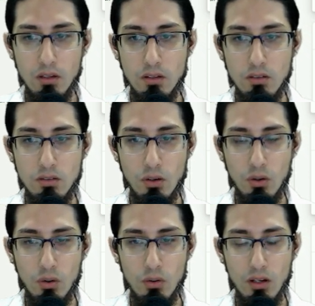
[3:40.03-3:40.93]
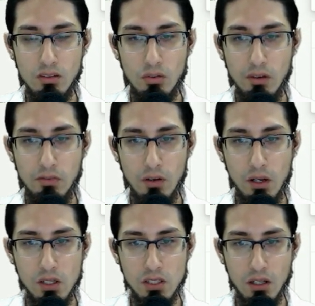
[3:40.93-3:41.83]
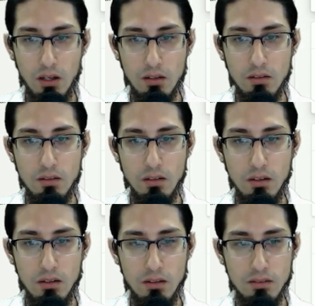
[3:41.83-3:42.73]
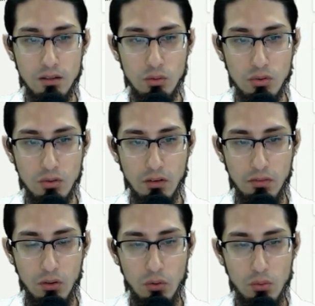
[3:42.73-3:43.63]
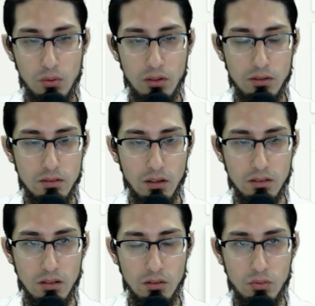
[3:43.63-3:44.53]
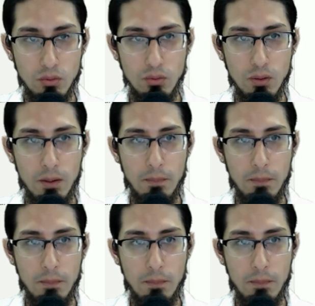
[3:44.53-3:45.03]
So let's refresh and see the status of the flow is successful.